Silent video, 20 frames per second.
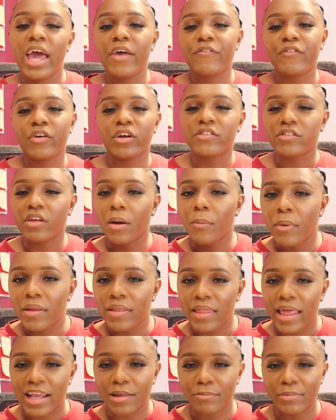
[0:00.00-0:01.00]
If you're
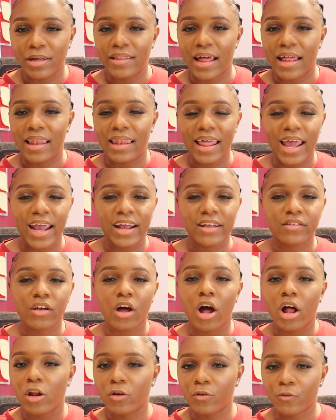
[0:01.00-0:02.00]
someone like me that likes
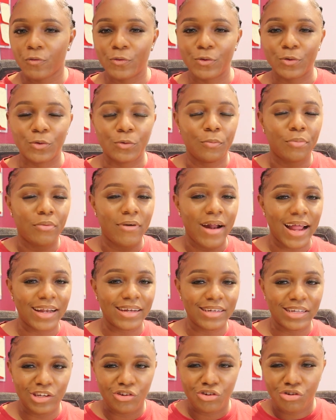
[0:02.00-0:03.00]
colorful,
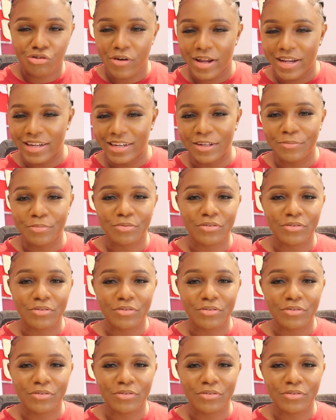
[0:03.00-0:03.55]
brandy, trendy